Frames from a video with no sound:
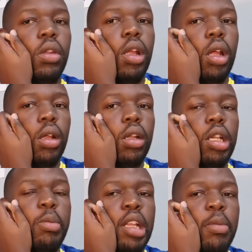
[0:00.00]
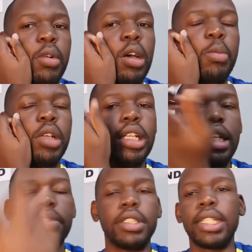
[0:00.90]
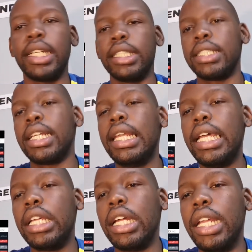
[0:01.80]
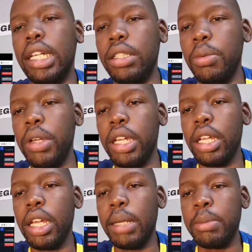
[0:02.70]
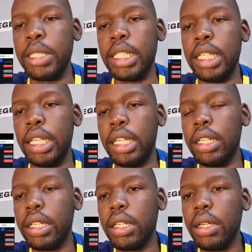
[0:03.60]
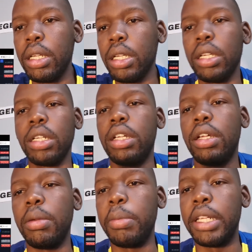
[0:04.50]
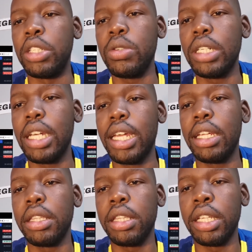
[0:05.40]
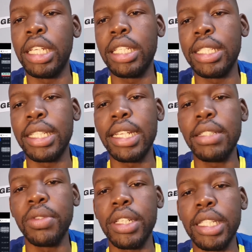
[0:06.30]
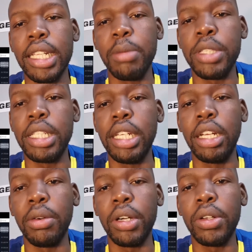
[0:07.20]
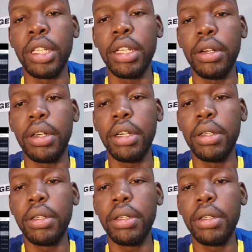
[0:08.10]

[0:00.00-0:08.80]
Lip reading: Yeah, I'm gonna leave this like this. I like the way I'm seeing it. I don't like the indecisiveness that I'm seeing around here.